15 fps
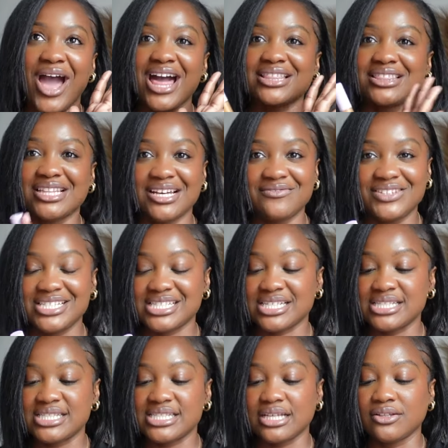I love this
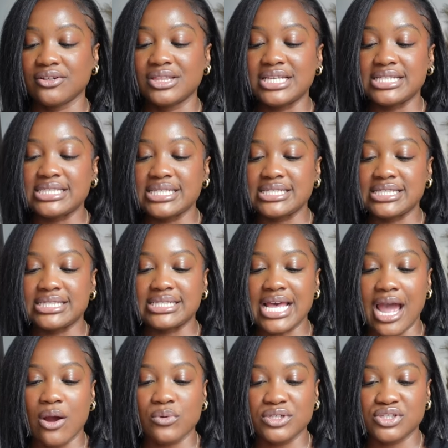concealer. This is a
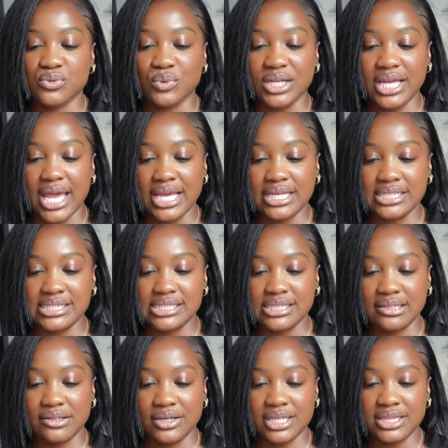Tower 28
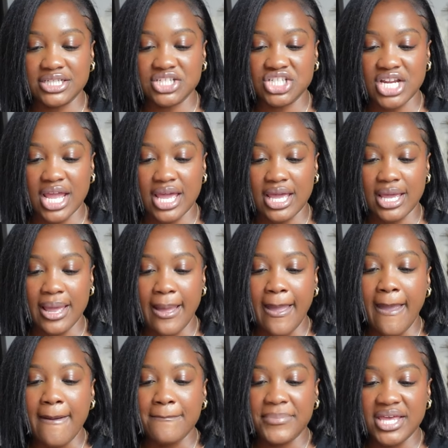concealer in the shade
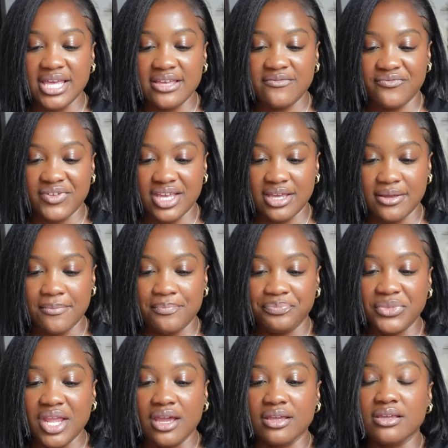PV.
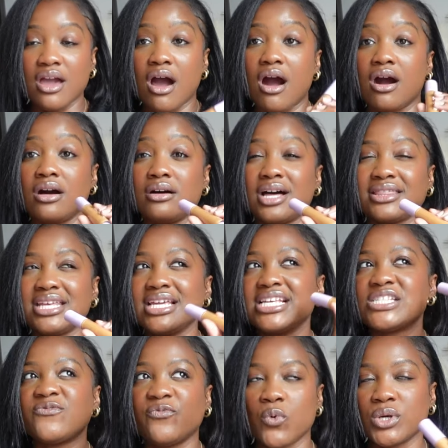Y'all, I think
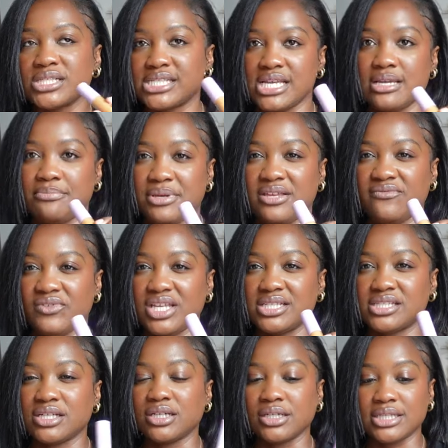it's 14 PV,
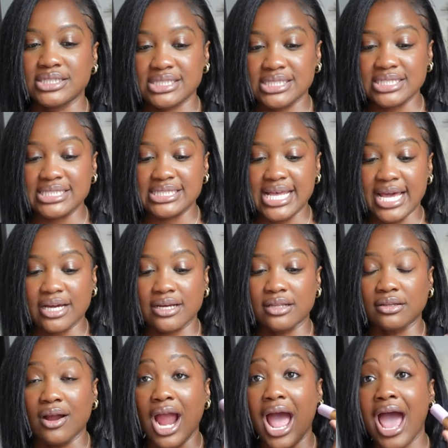so it's the exact
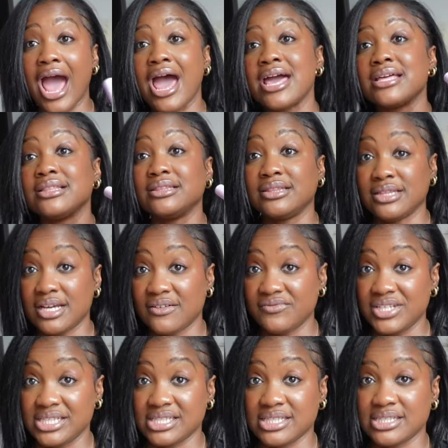color. I love
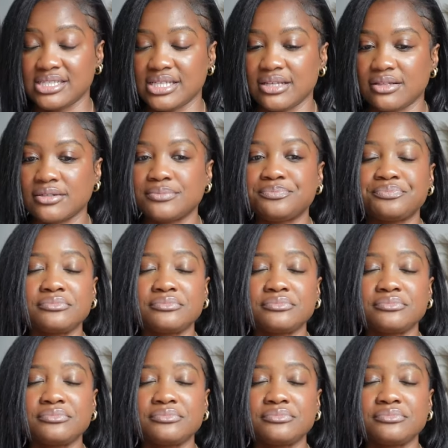this concealer.